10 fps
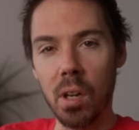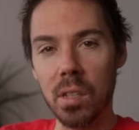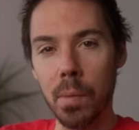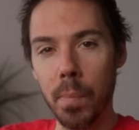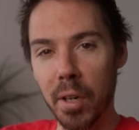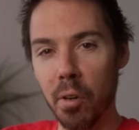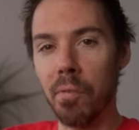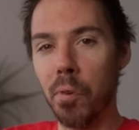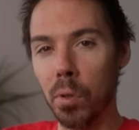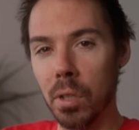on to Micro
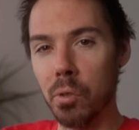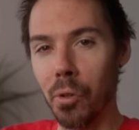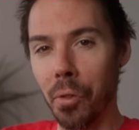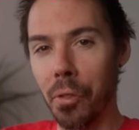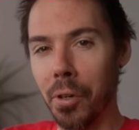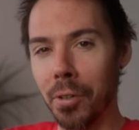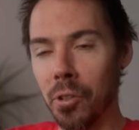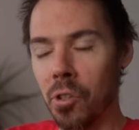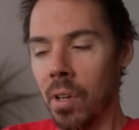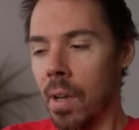Four Loser
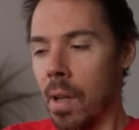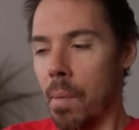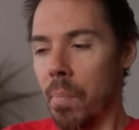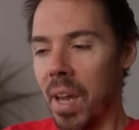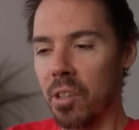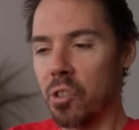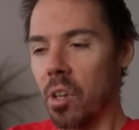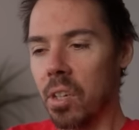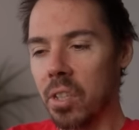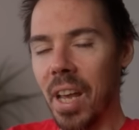Thirds.
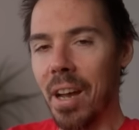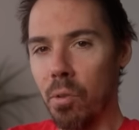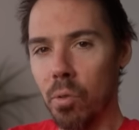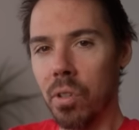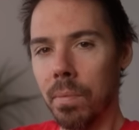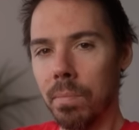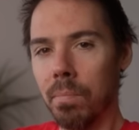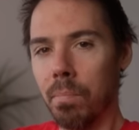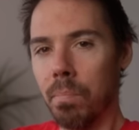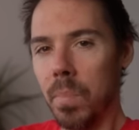Panasonic's out.
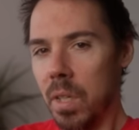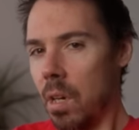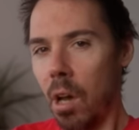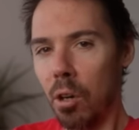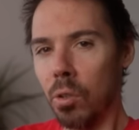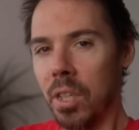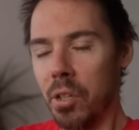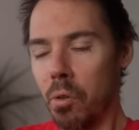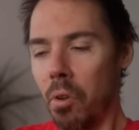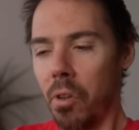Not only
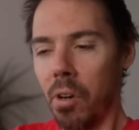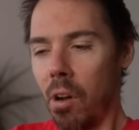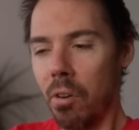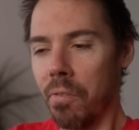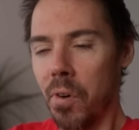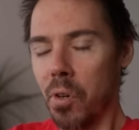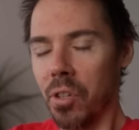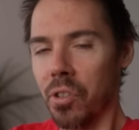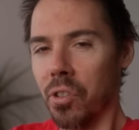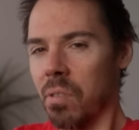due to their
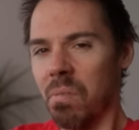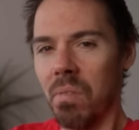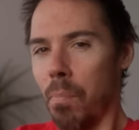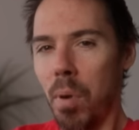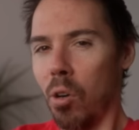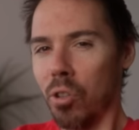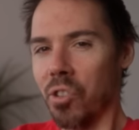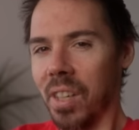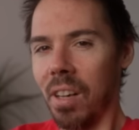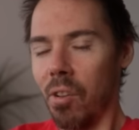autofocus, the
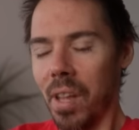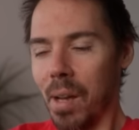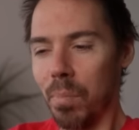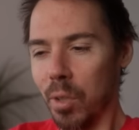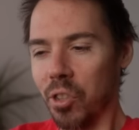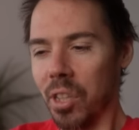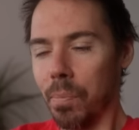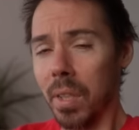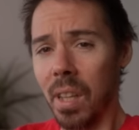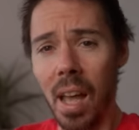pulsing, all that bullshit,
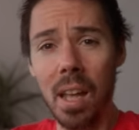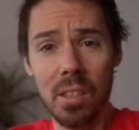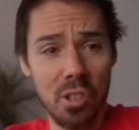but that